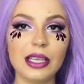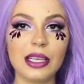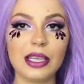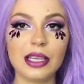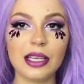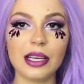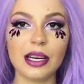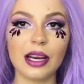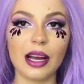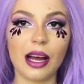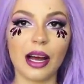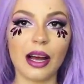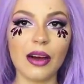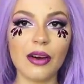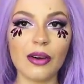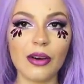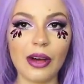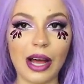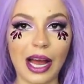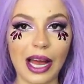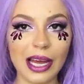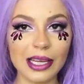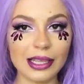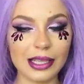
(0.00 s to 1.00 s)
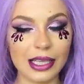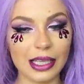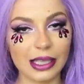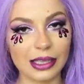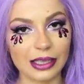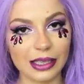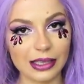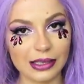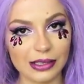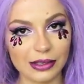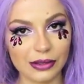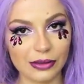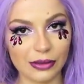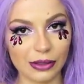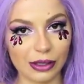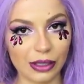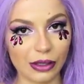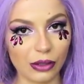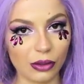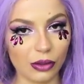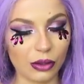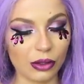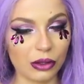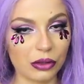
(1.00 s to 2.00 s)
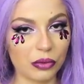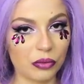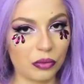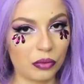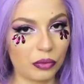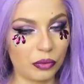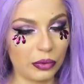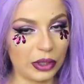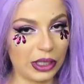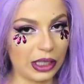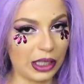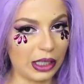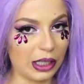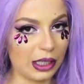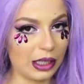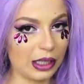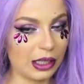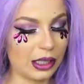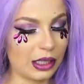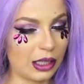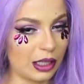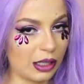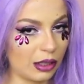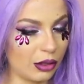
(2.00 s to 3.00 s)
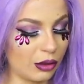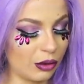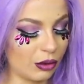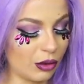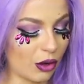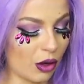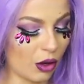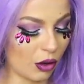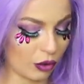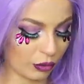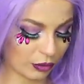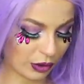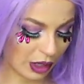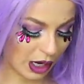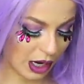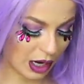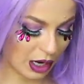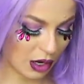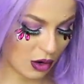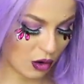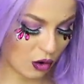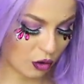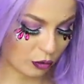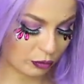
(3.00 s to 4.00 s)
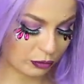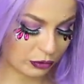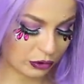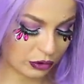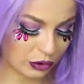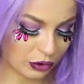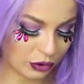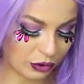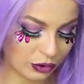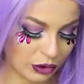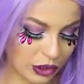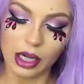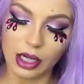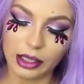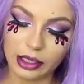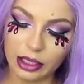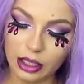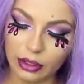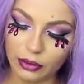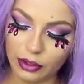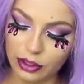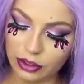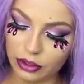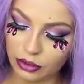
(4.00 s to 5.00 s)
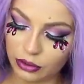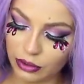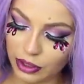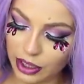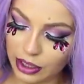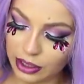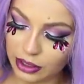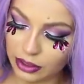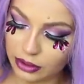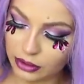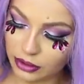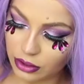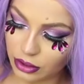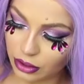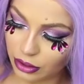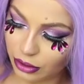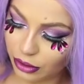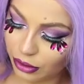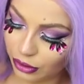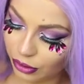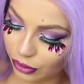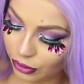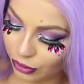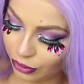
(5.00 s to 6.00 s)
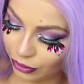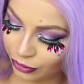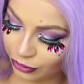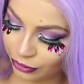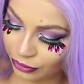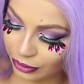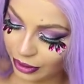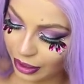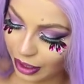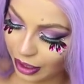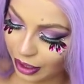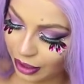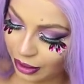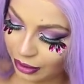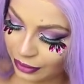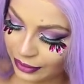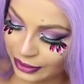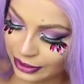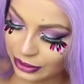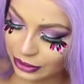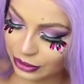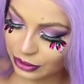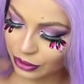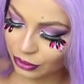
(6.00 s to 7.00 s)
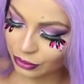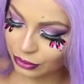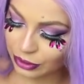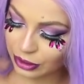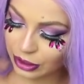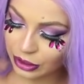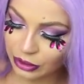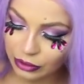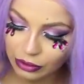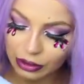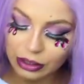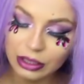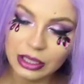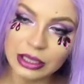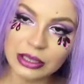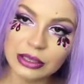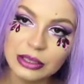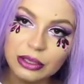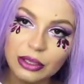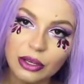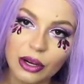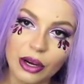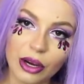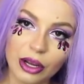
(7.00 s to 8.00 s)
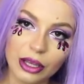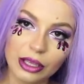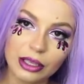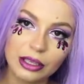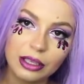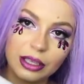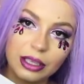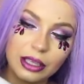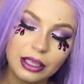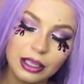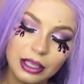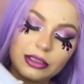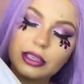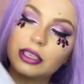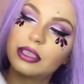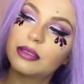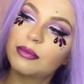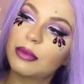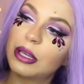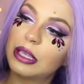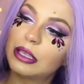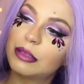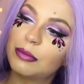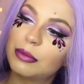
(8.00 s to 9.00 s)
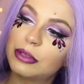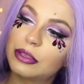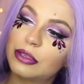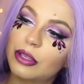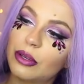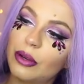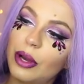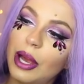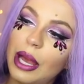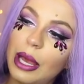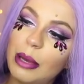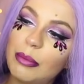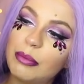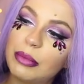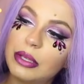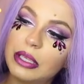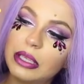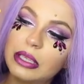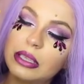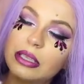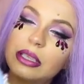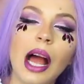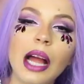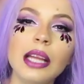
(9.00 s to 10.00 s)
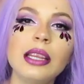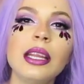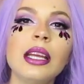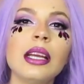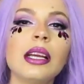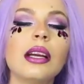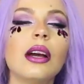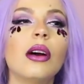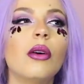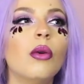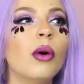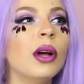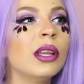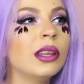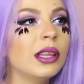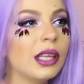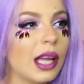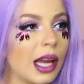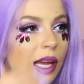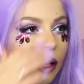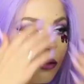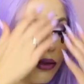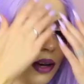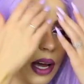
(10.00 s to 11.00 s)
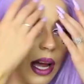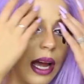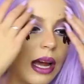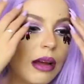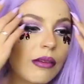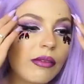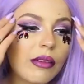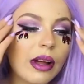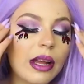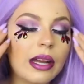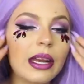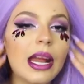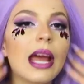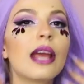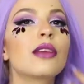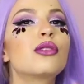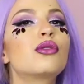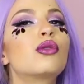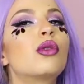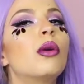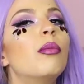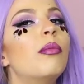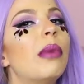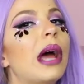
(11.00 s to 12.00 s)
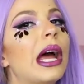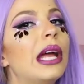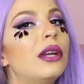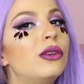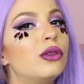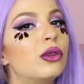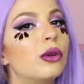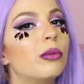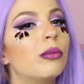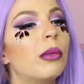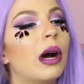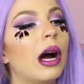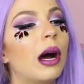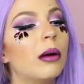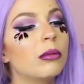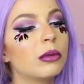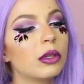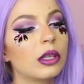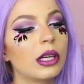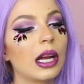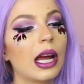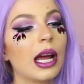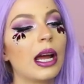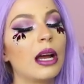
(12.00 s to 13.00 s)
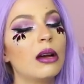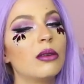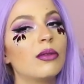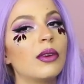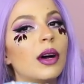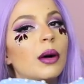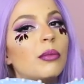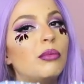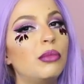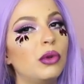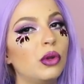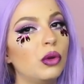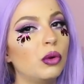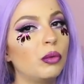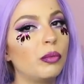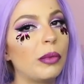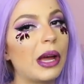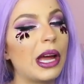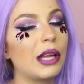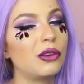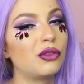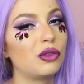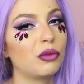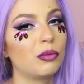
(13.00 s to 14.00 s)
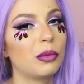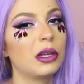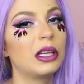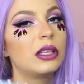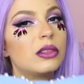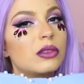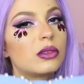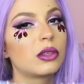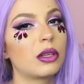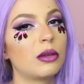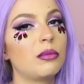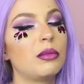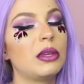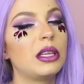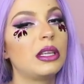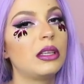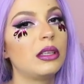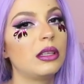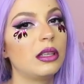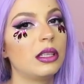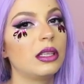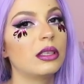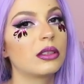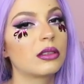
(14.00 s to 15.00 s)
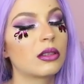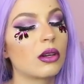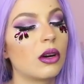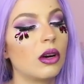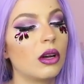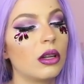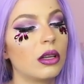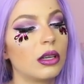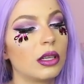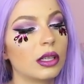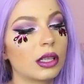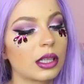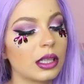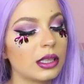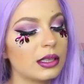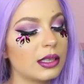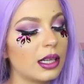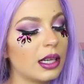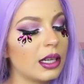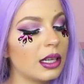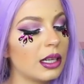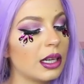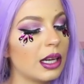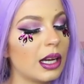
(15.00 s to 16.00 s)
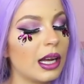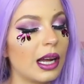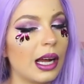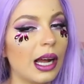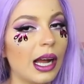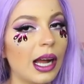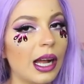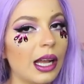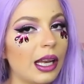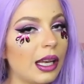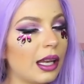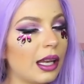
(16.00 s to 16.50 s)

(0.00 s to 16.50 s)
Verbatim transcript: here, oh, I think this is gonna look really cute on. I hope so. I can't wait to try this on. Oh, it's so cute. This color just makes me so happy. I think one day if I have an extra bedroom, I'm gonna have a blue bedroom and it's gonna be this color because I I